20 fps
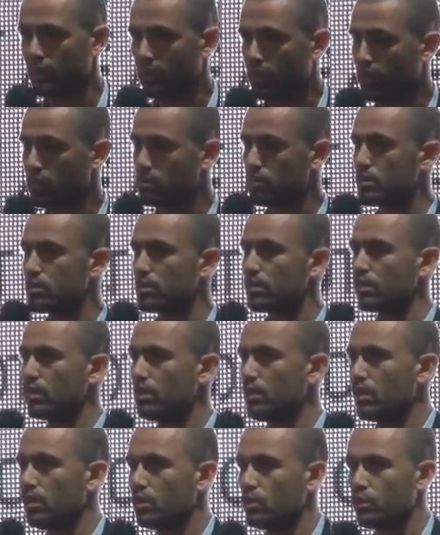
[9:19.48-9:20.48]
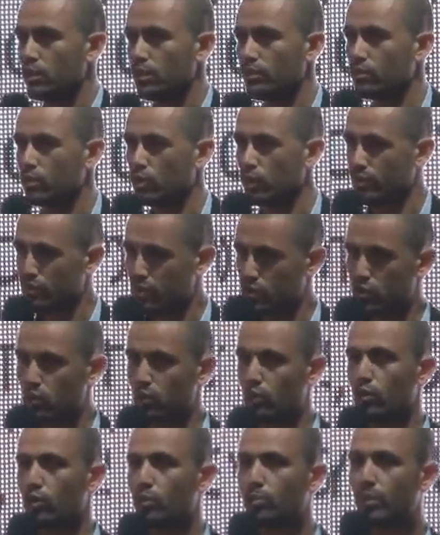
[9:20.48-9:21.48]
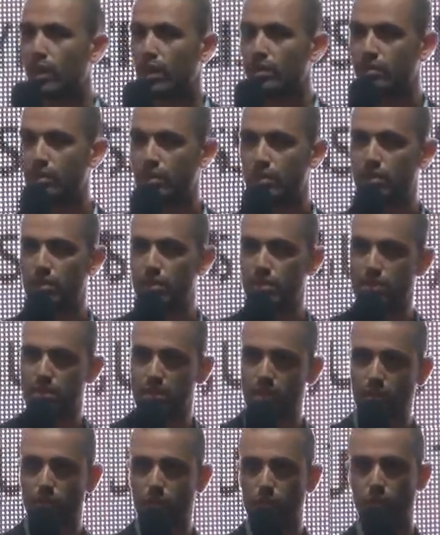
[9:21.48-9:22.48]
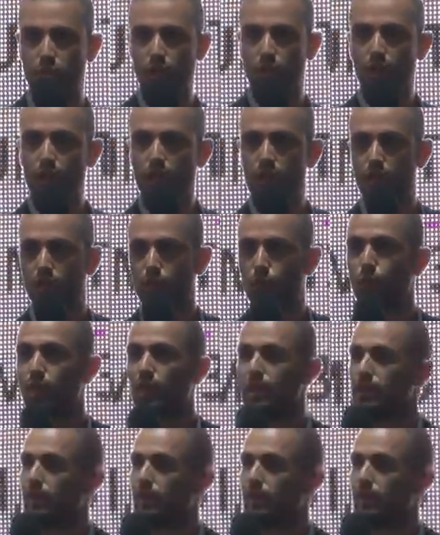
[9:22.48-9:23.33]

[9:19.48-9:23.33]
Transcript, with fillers: announced. You have to have strong private sector that will